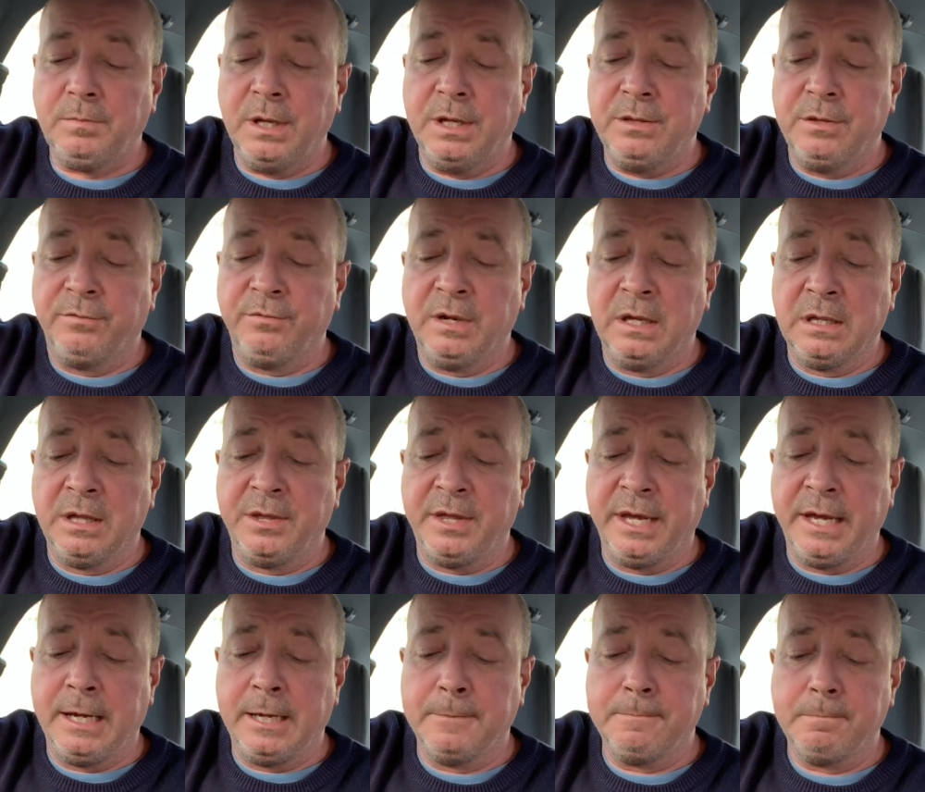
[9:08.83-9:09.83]
And the fella
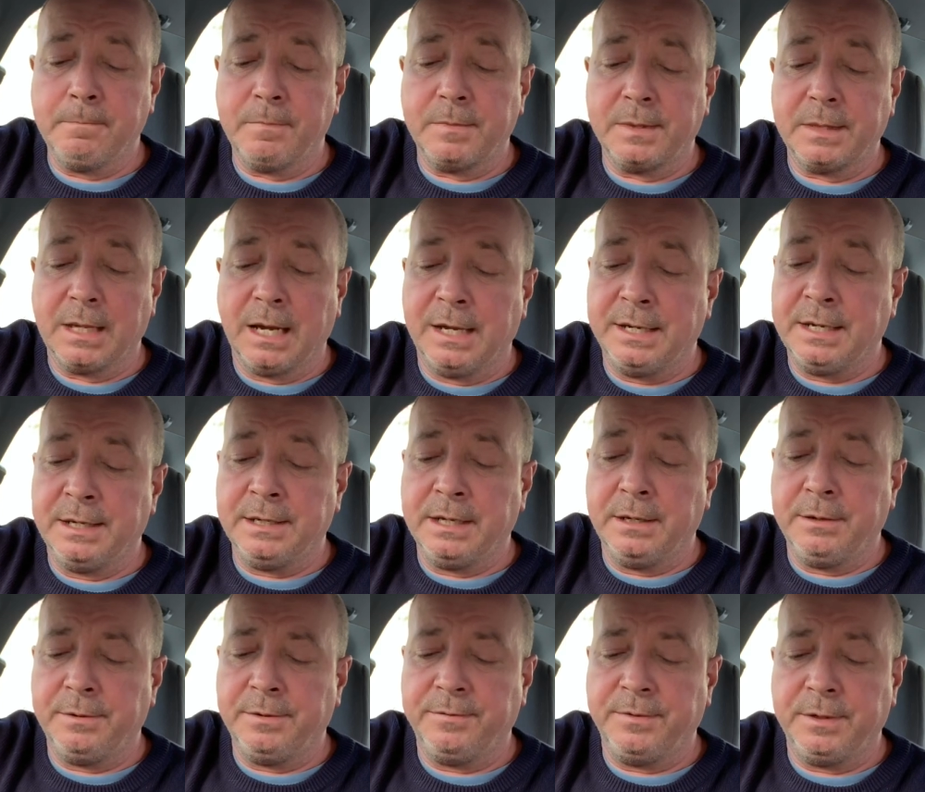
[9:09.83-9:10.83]
there, I don't
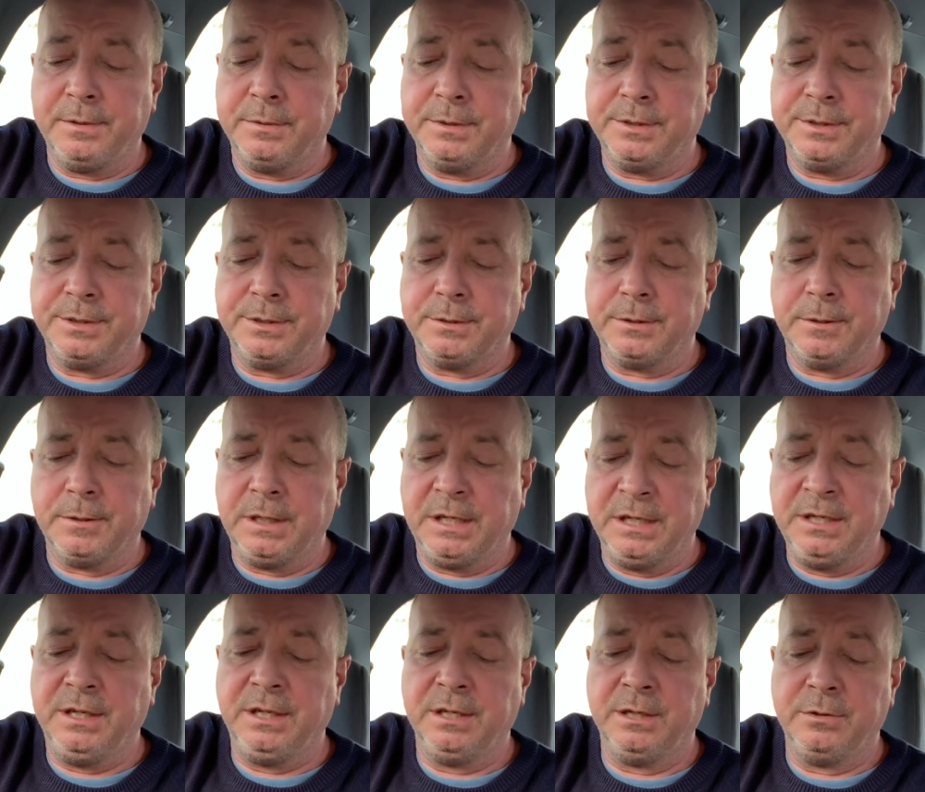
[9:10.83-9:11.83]
know if he was
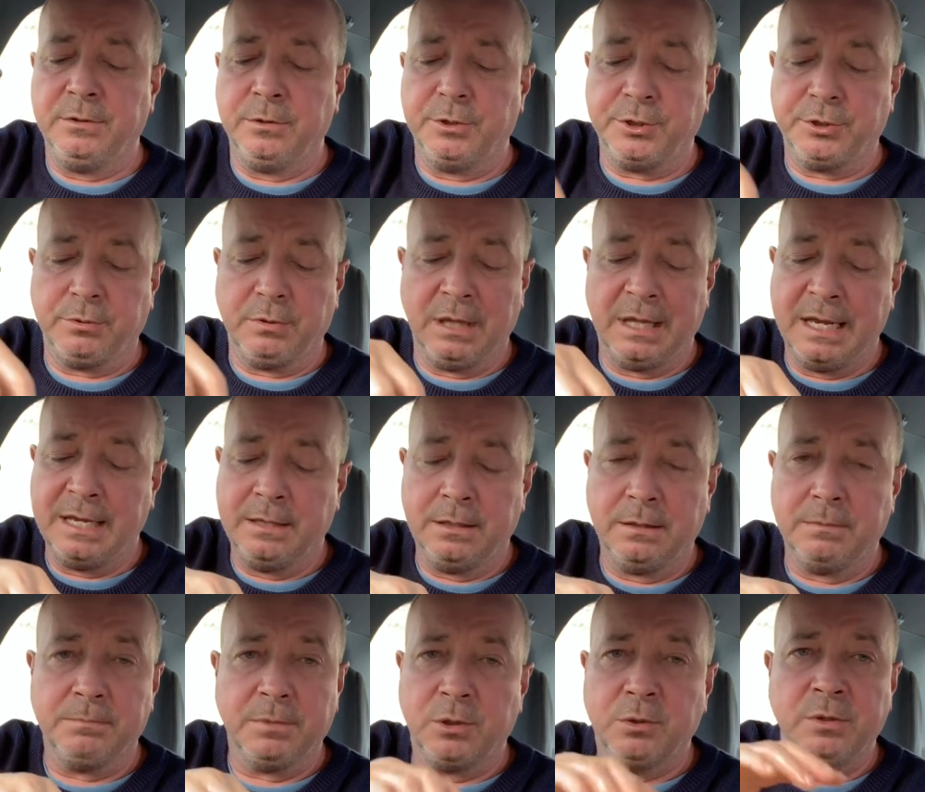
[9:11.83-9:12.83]
Indian or Sri
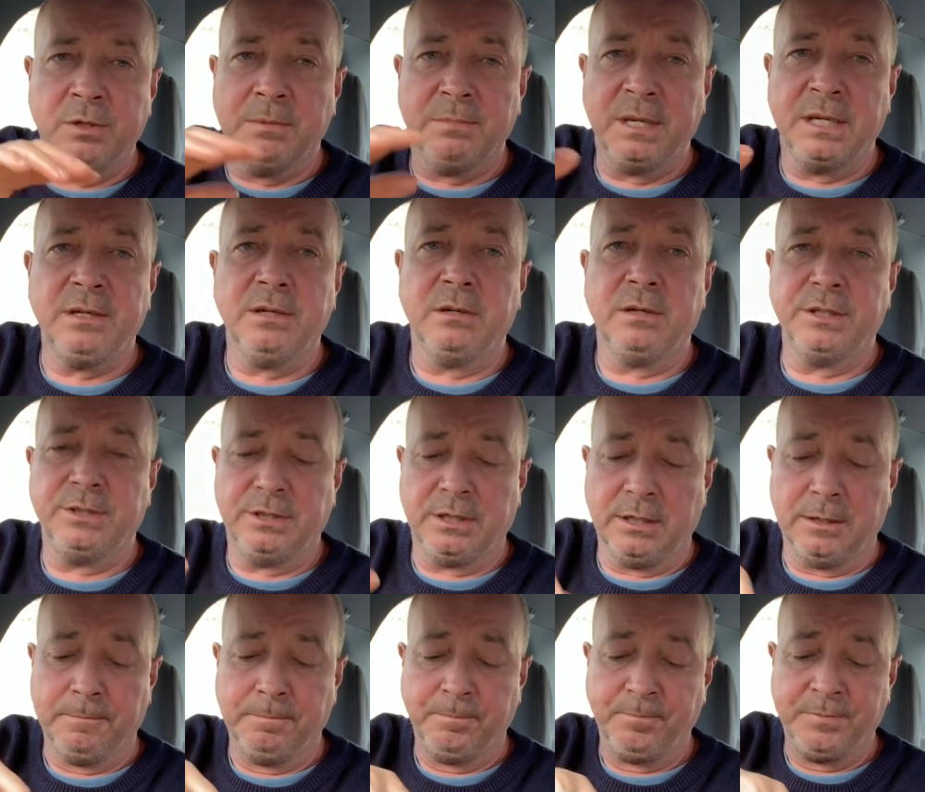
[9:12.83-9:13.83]
Lankan. Couldn't have been nicer.